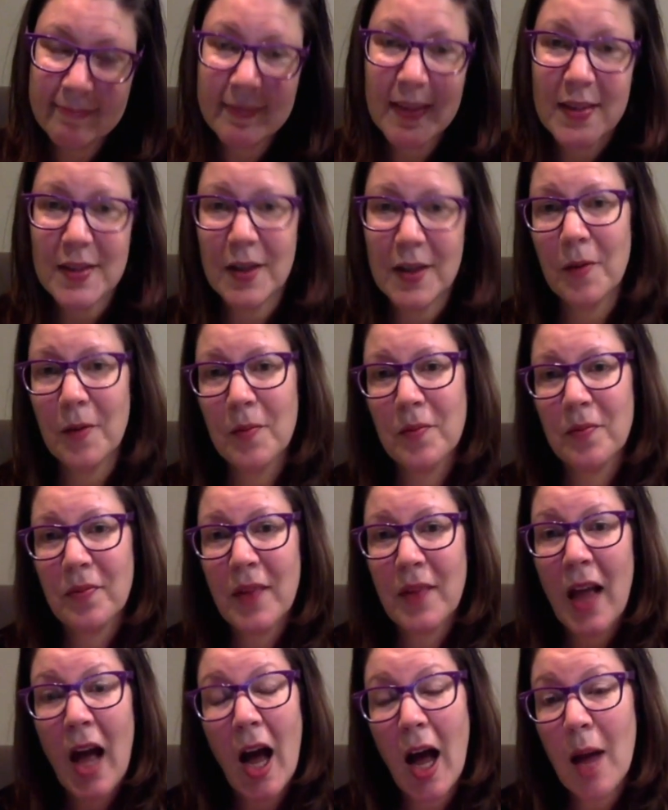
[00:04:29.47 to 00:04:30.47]
So
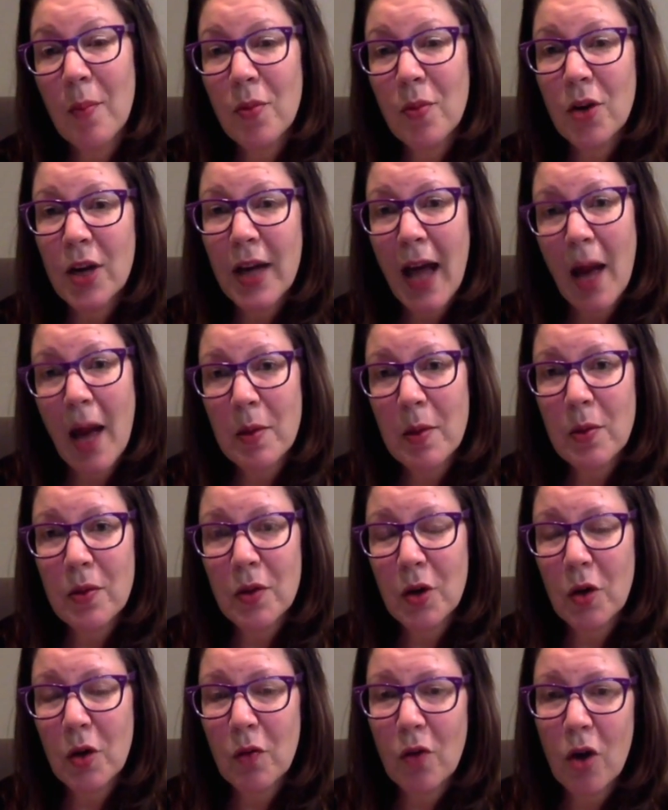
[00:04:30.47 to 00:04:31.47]
I'm pretty happy with
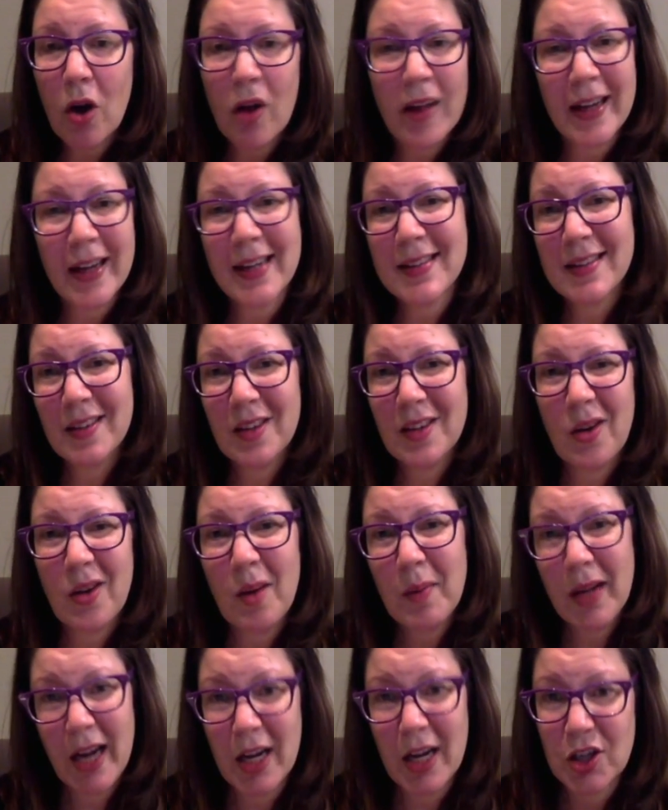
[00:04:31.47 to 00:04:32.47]
it overall. Like I said, though,
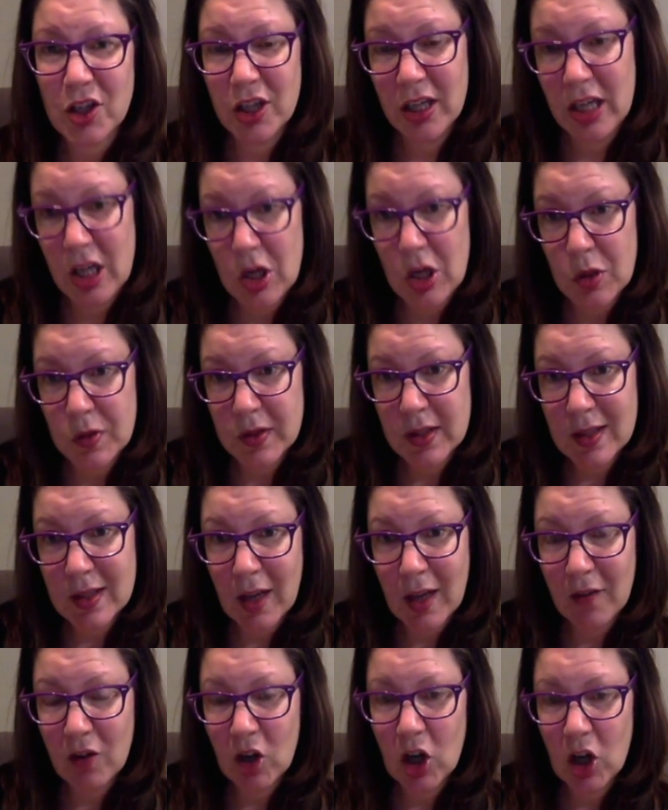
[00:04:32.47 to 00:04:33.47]
I'm not actually going to use this
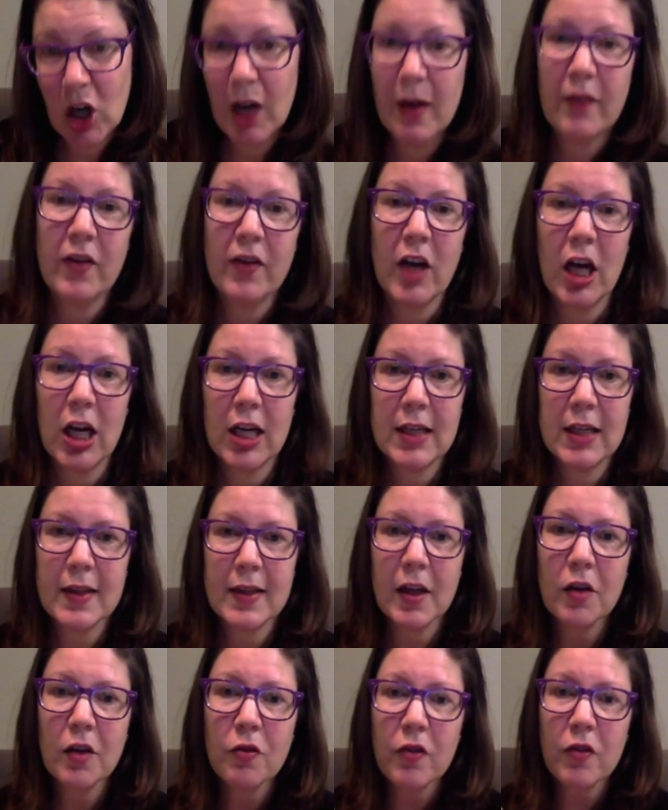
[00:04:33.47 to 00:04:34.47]
cover. I got a
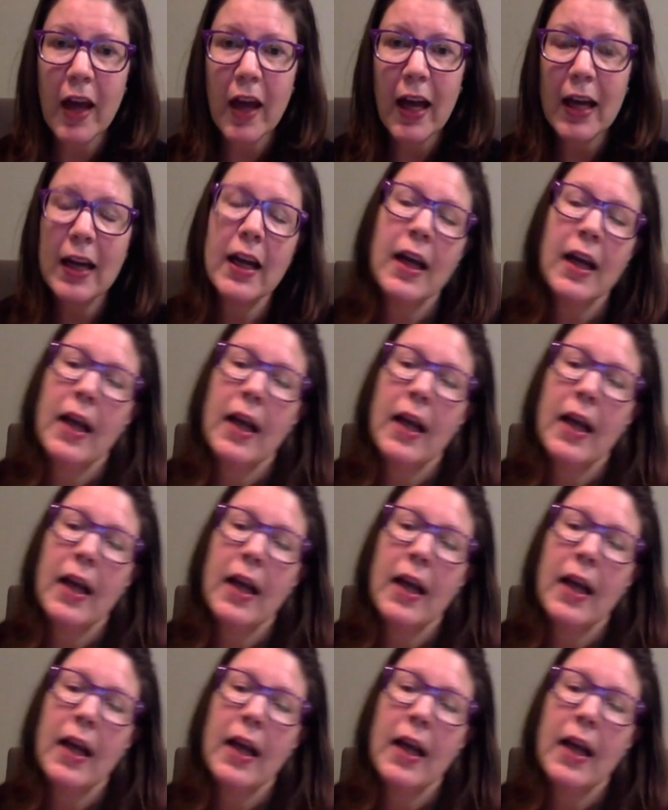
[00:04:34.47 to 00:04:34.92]
designer for that.